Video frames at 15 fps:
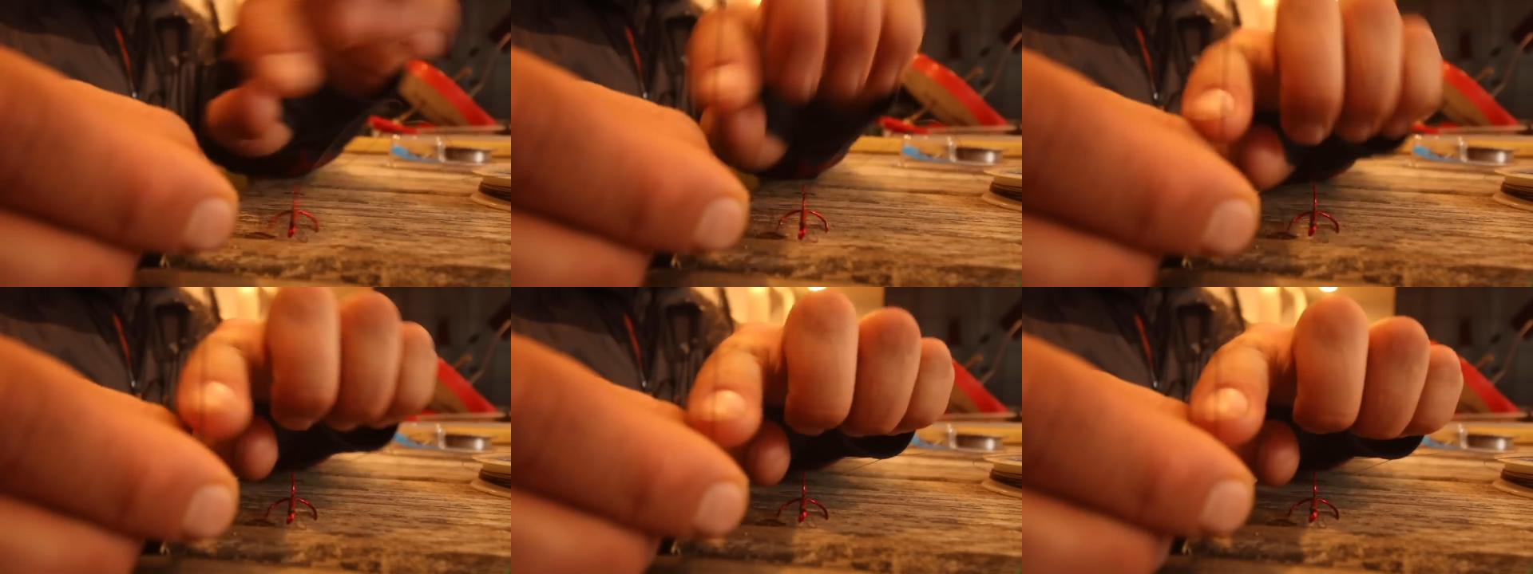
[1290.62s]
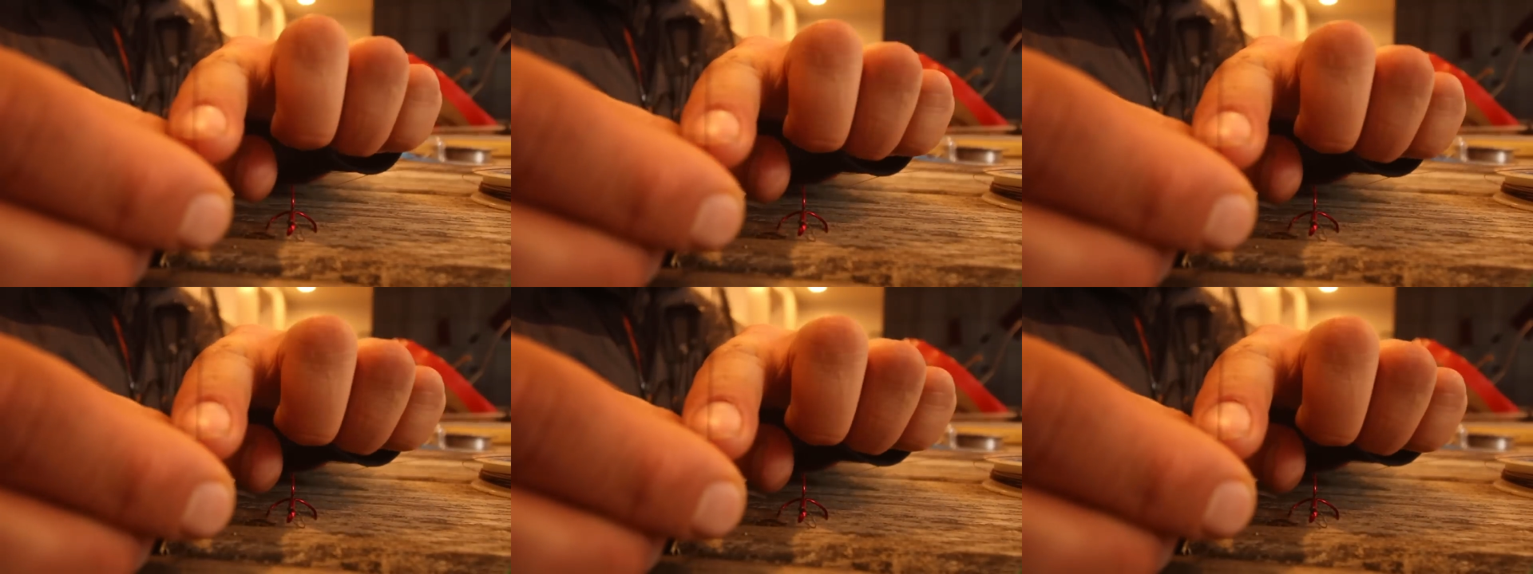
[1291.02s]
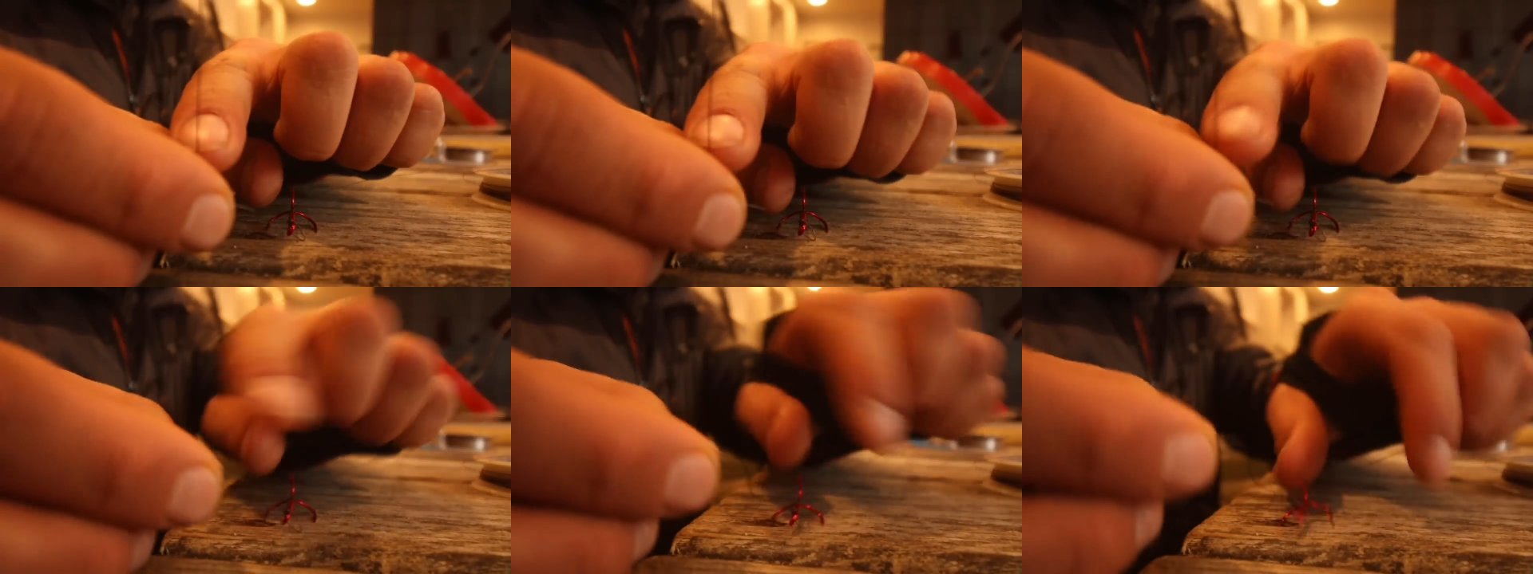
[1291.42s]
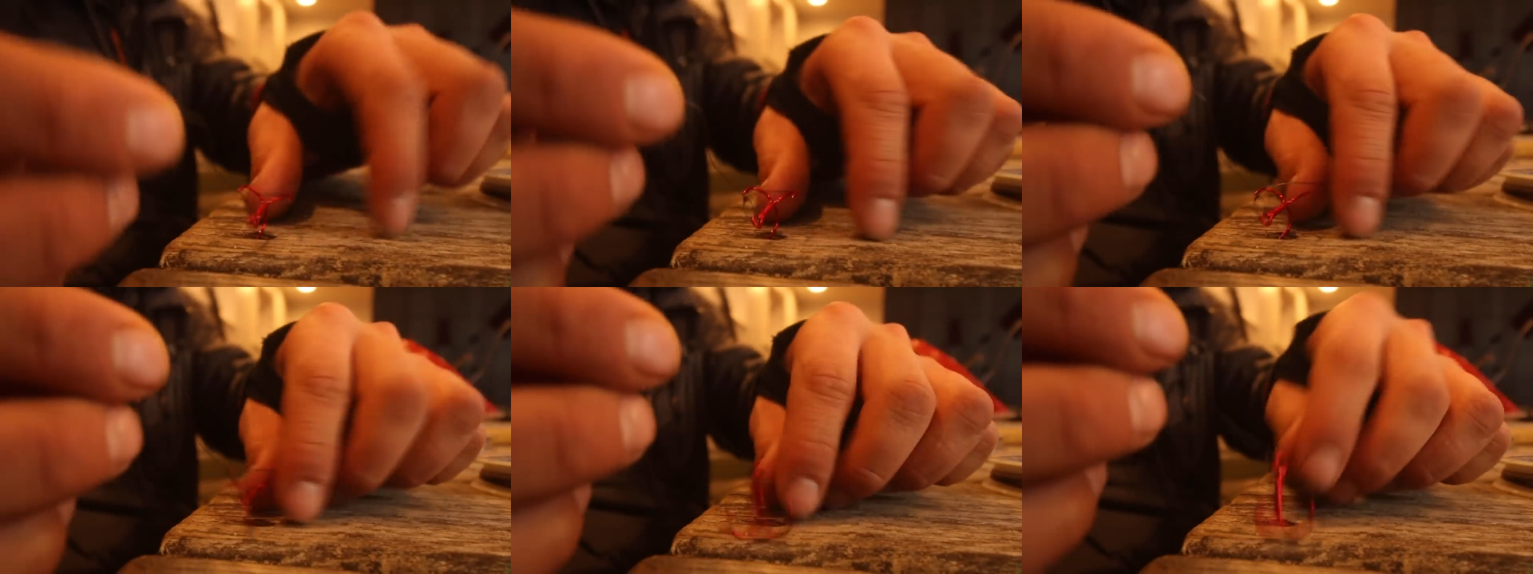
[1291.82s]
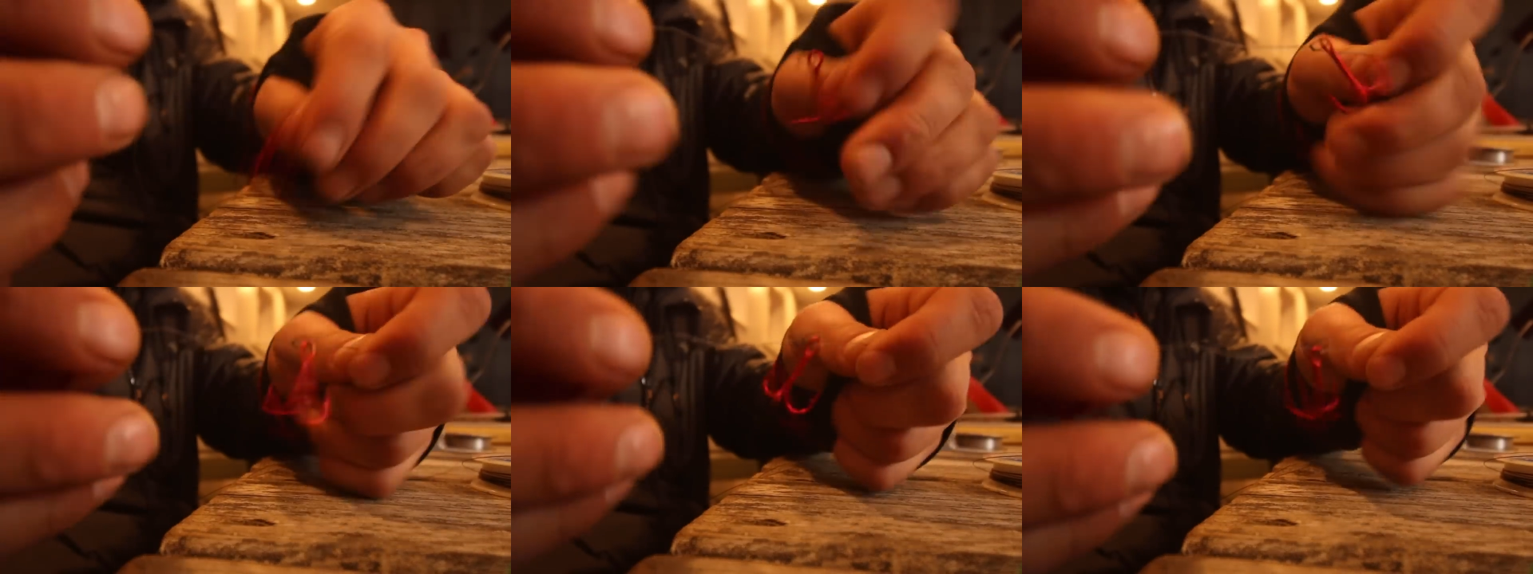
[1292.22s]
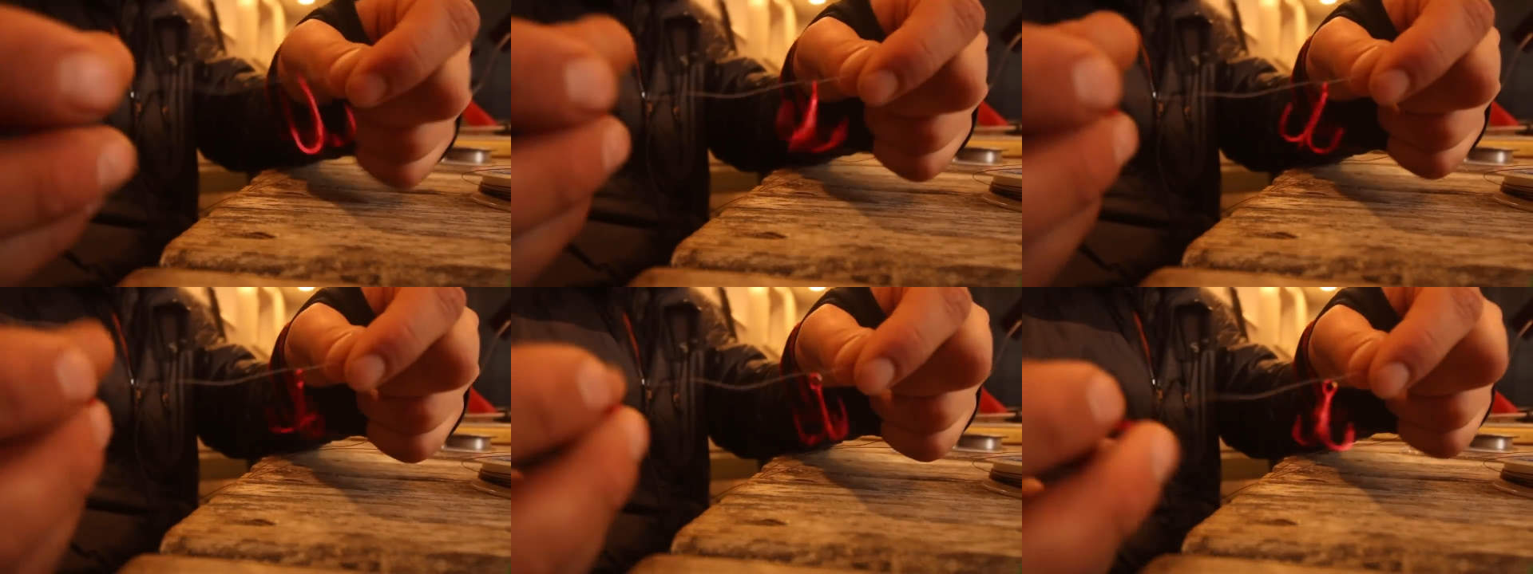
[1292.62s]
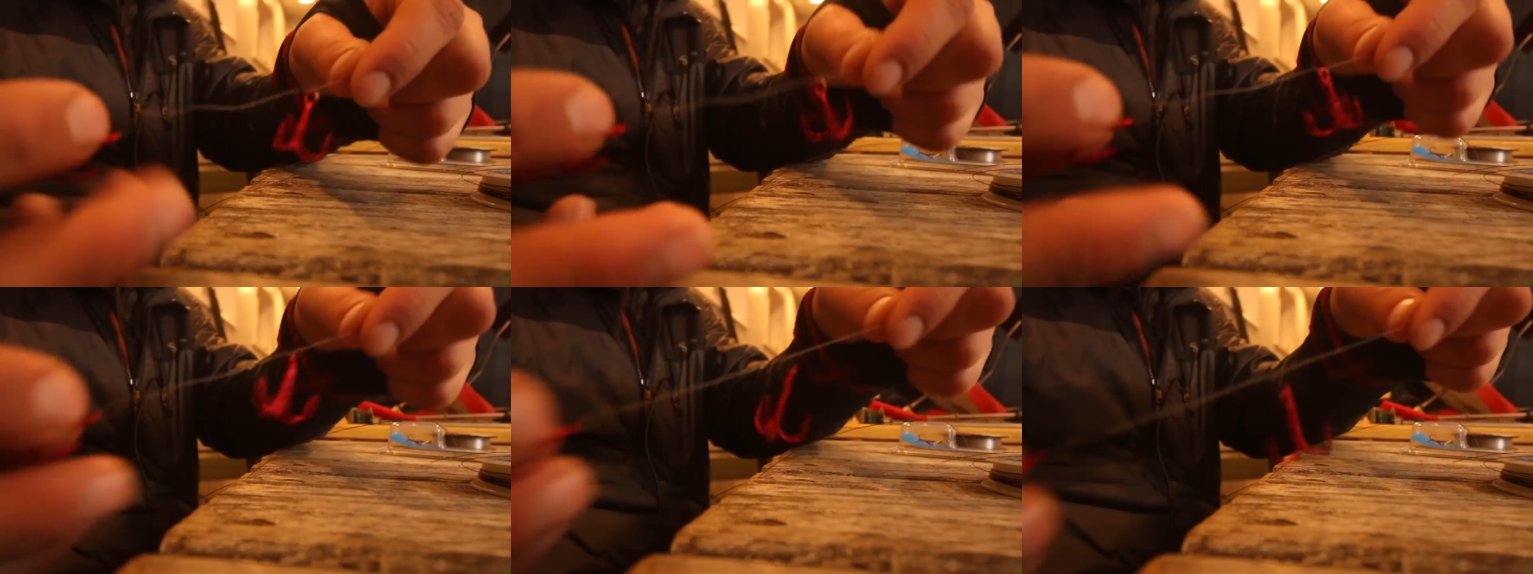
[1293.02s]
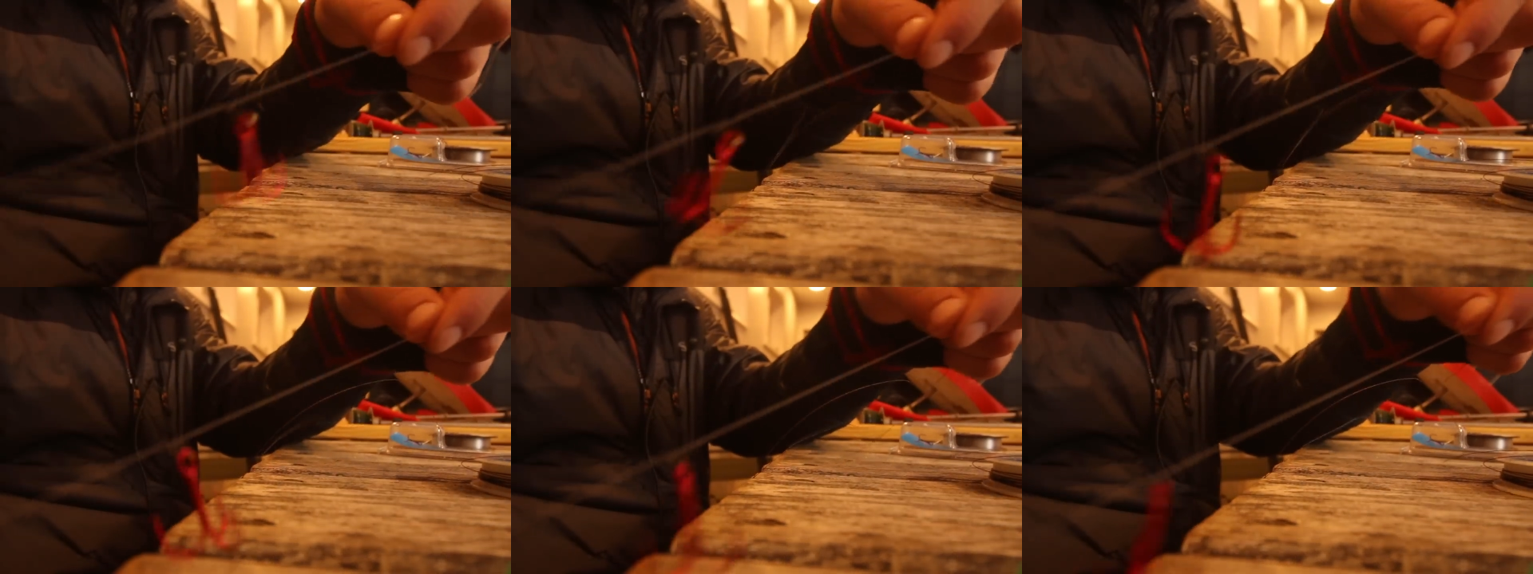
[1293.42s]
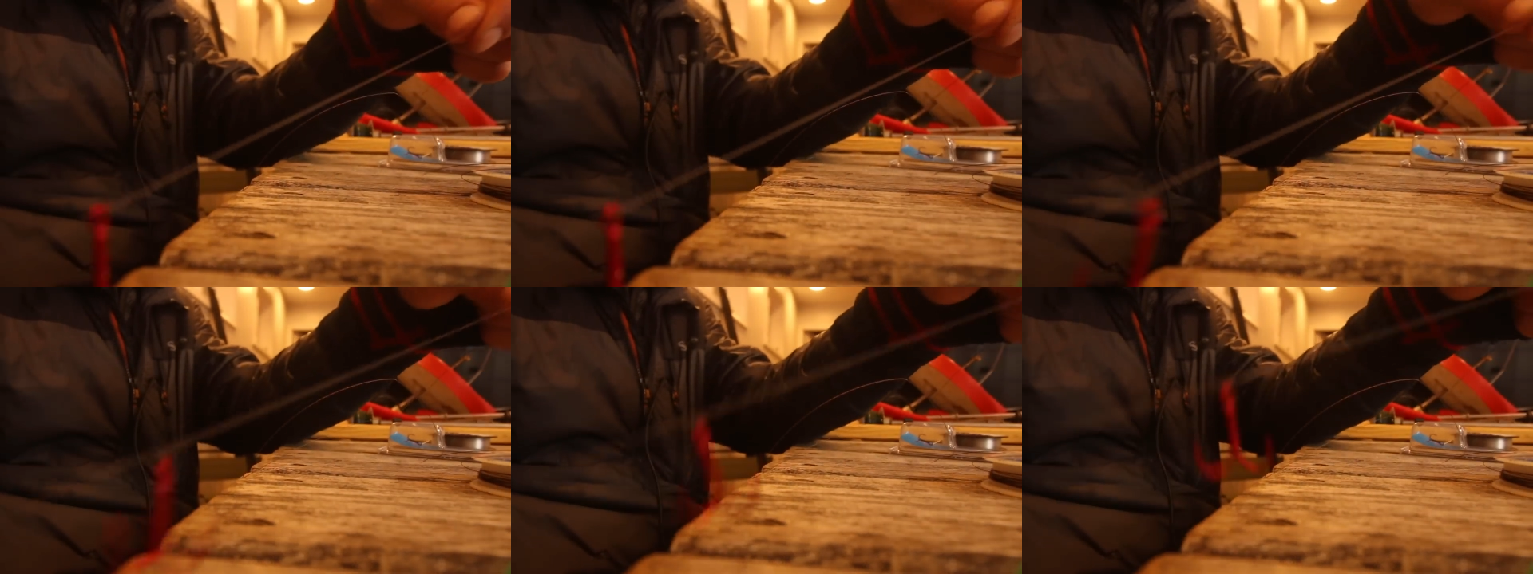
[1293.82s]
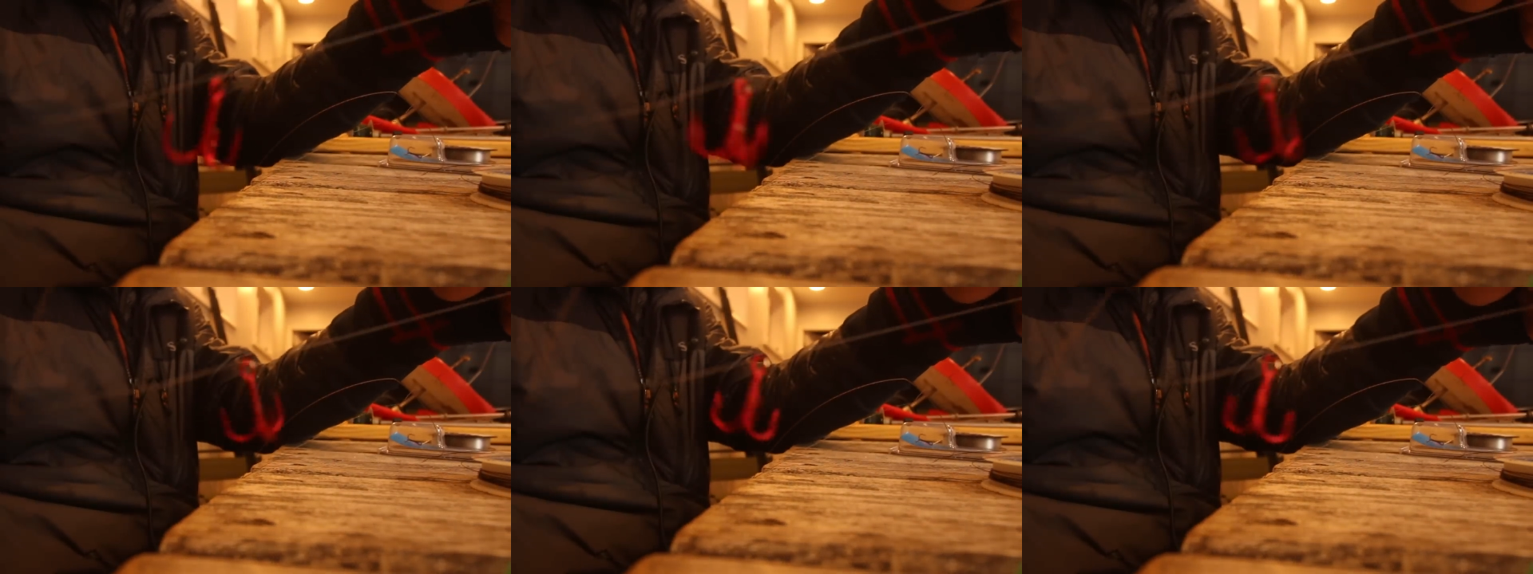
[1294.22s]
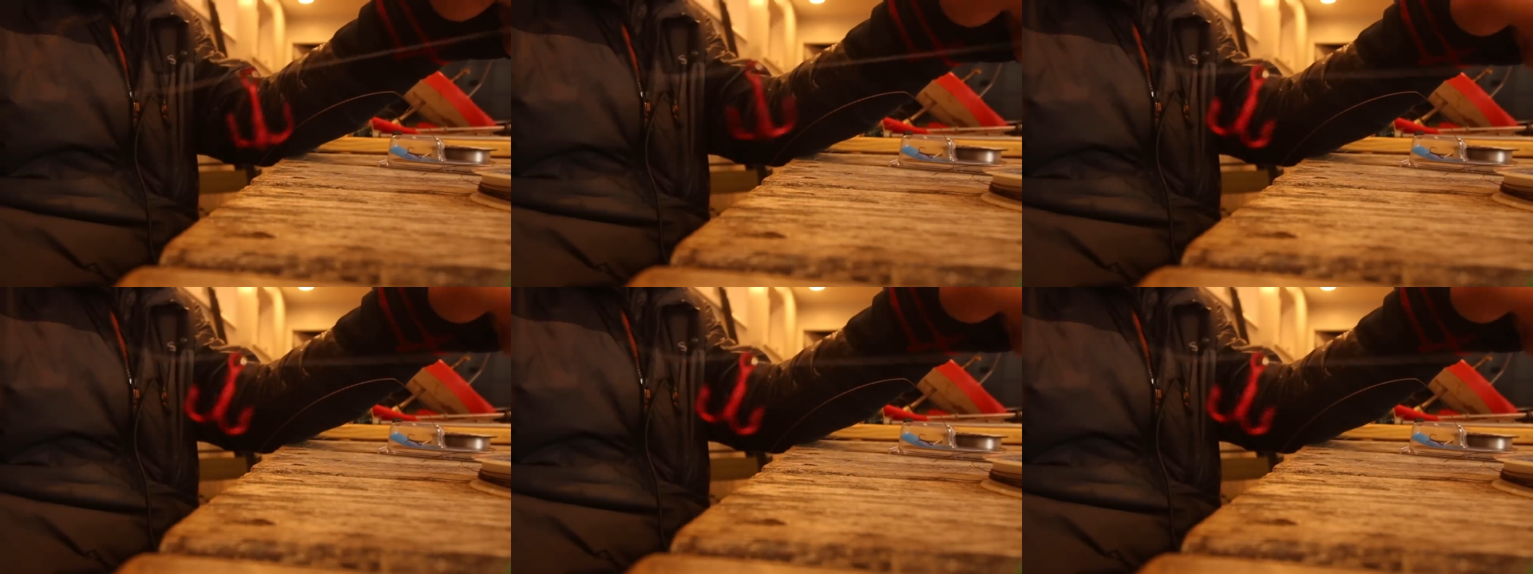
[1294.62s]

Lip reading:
(no speaker visible)